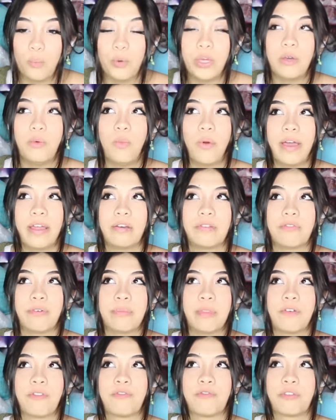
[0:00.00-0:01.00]
We went
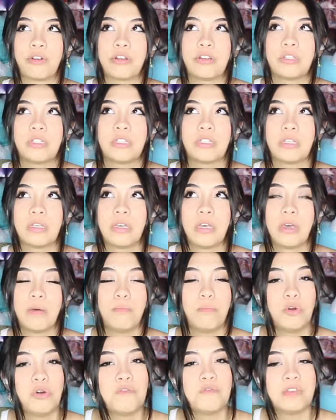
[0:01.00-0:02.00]
from the first
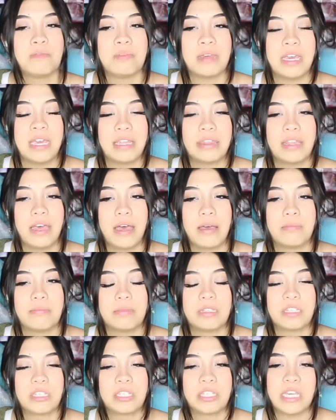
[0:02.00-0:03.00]
movie being
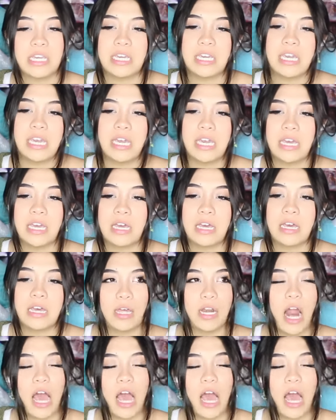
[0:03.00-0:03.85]
them singing,